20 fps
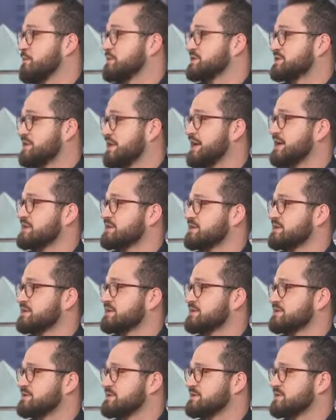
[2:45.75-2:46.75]
what it's like
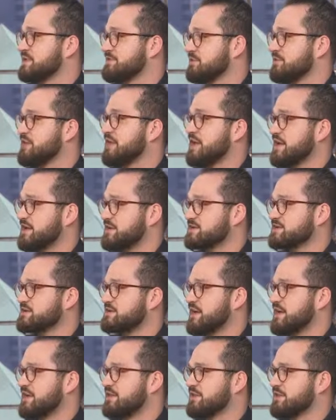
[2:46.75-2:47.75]
to, to live with AIDS,
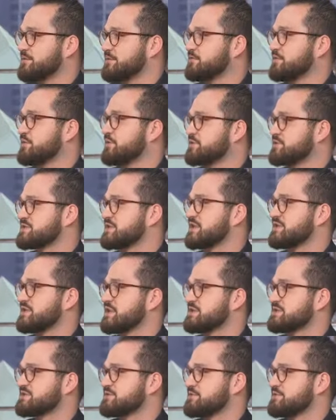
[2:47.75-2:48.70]
and not a lot of people understand that.